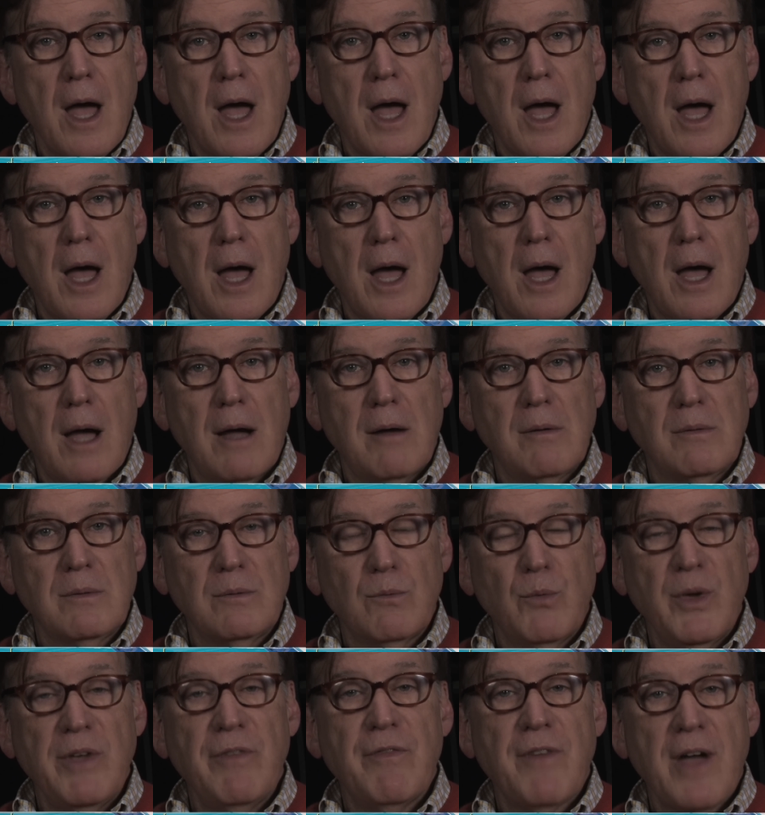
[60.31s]
uh,
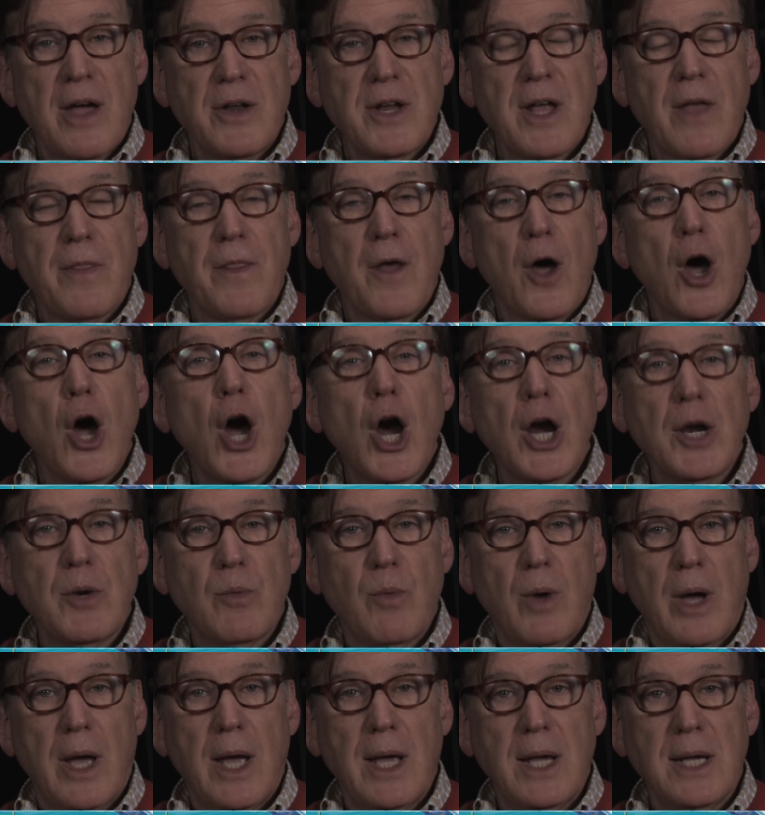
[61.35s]
we found out the hard
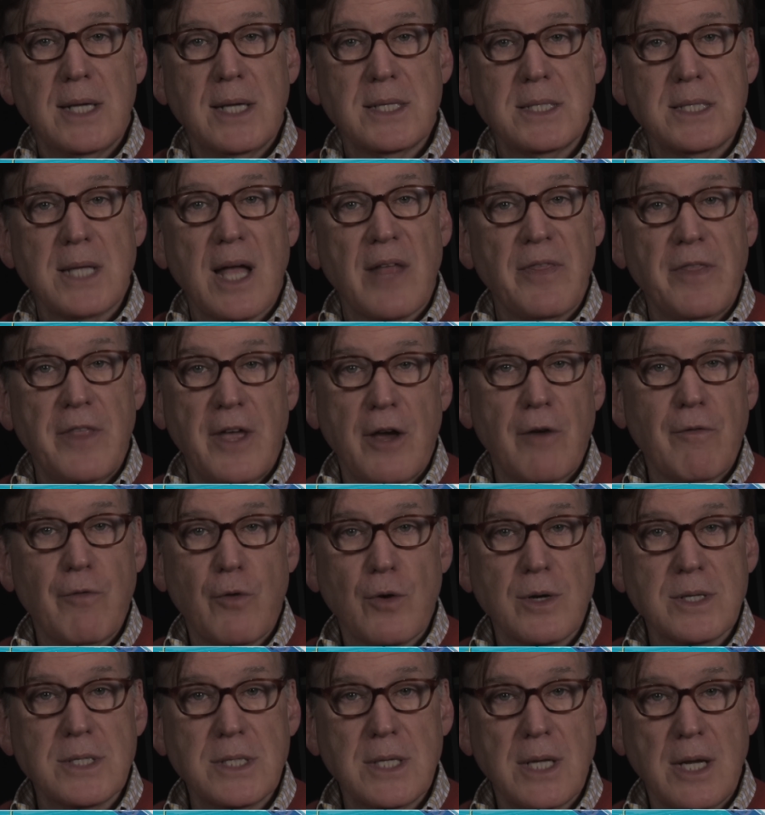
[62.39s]
way is not there for
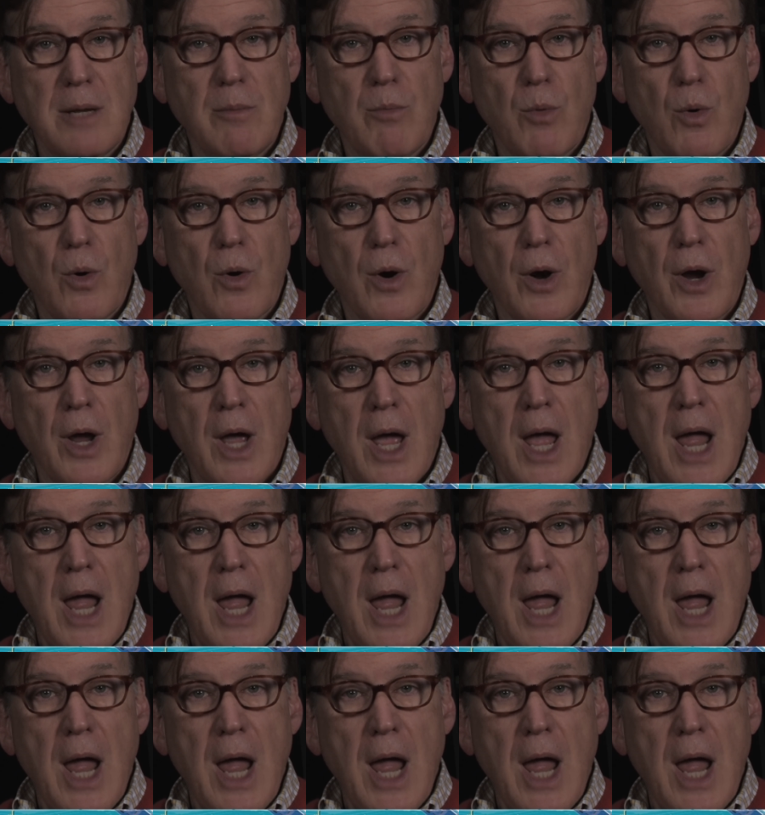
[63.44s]
us anymore.